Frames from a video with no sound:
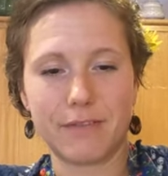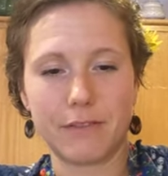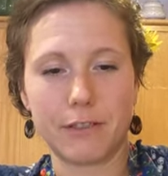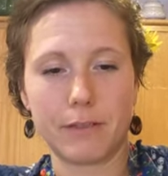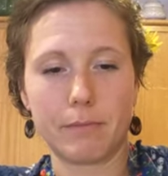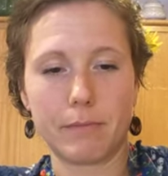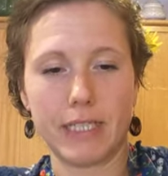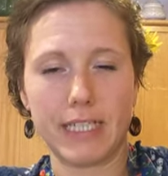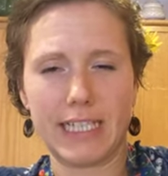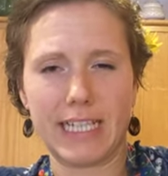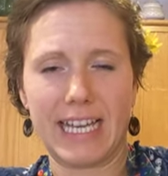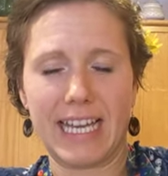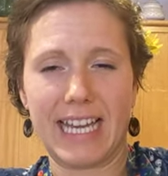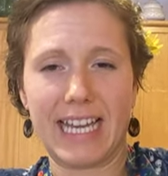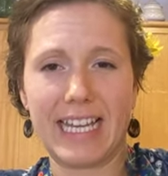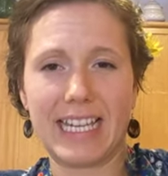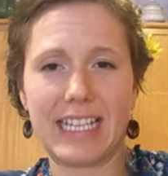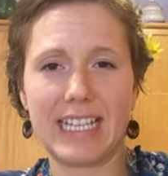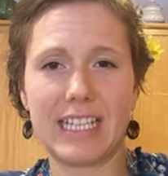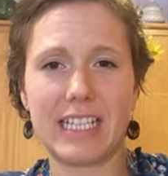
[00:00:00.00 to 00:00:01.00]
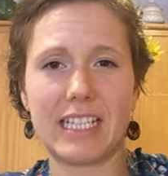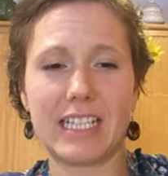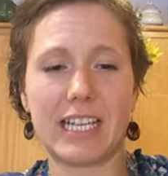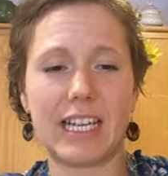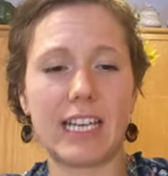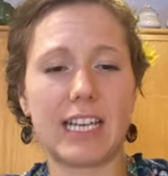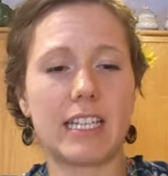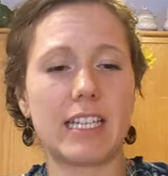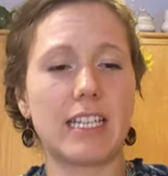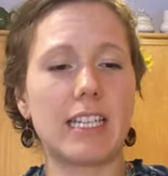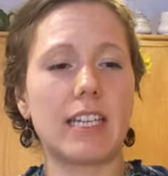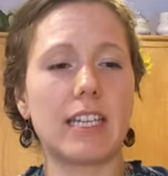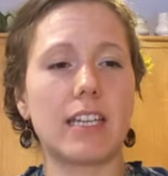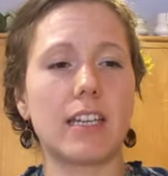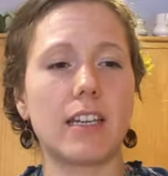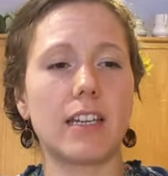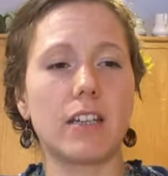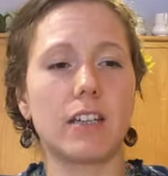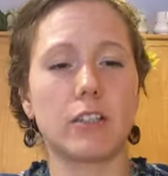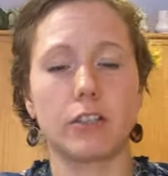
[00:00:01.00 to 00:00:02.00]
with my handy
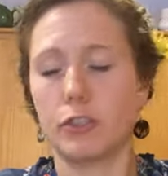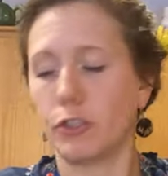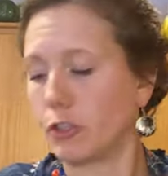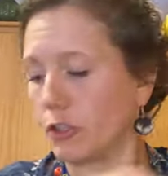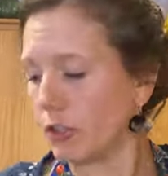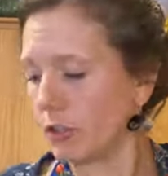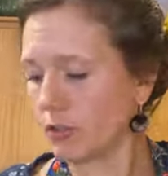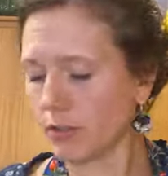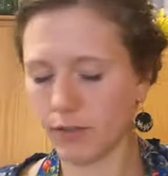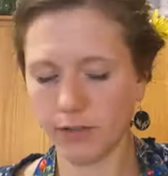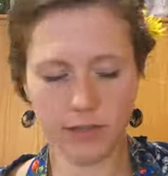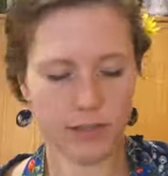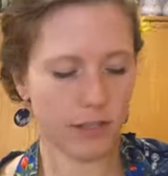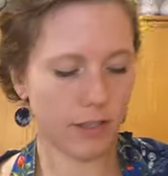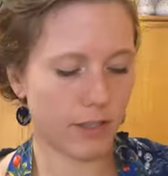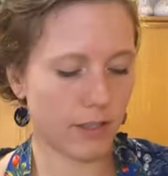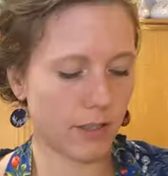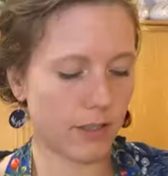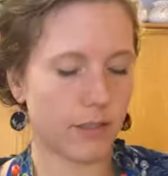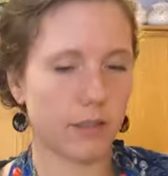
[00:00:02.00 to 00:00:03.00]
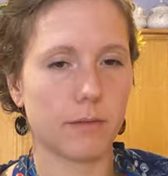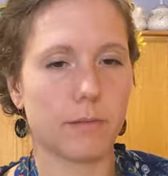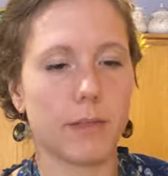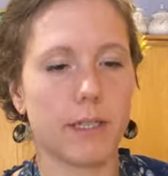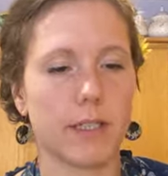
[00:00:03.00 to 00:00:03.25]
dandy juicer.